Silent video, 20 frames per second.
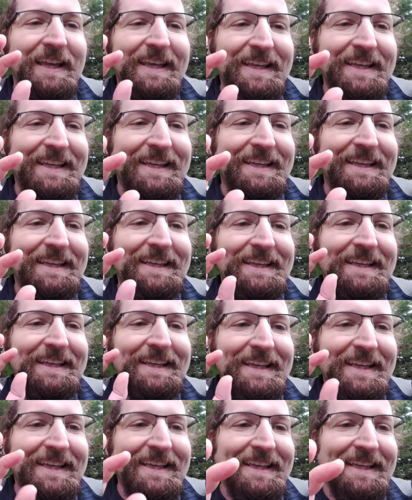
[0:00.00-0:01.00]

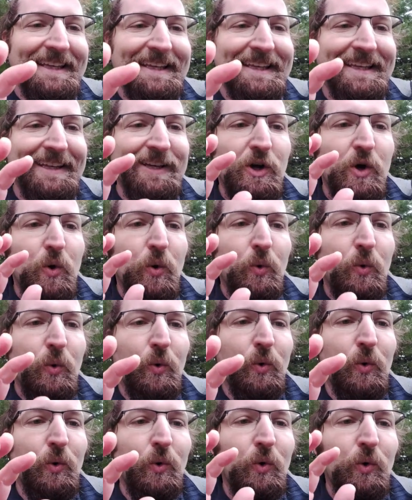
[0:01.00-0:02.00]
e,
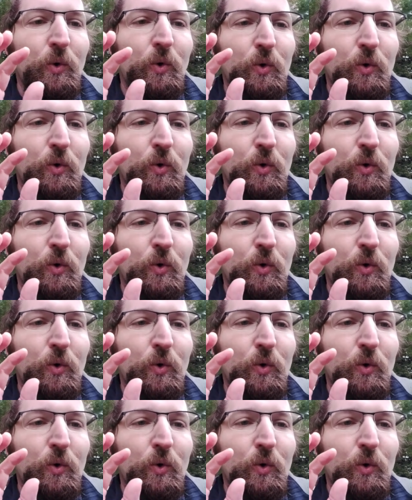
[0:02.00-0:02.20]
ooh.